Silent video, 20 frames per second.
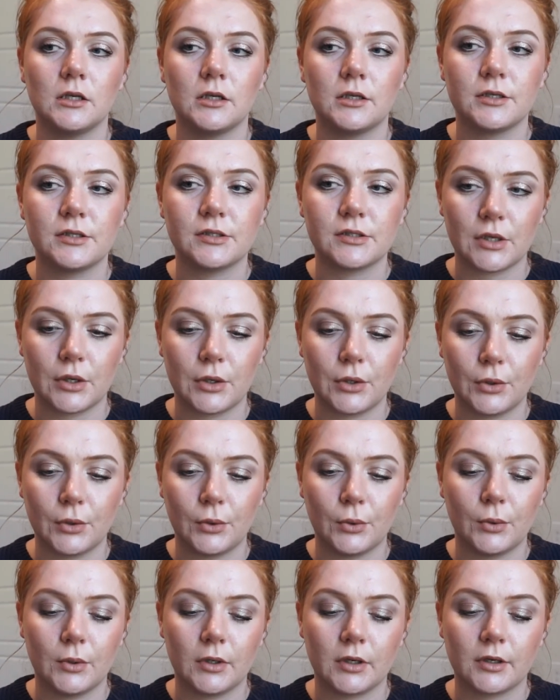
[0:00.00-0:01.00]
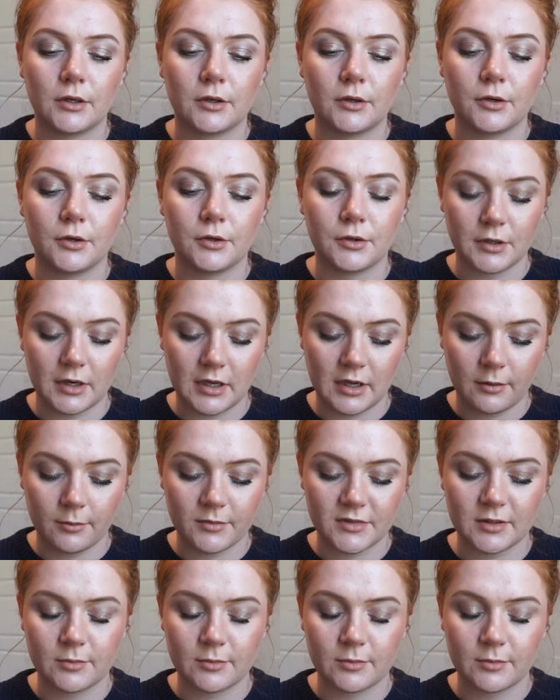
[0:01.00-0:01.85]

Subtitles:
So creams,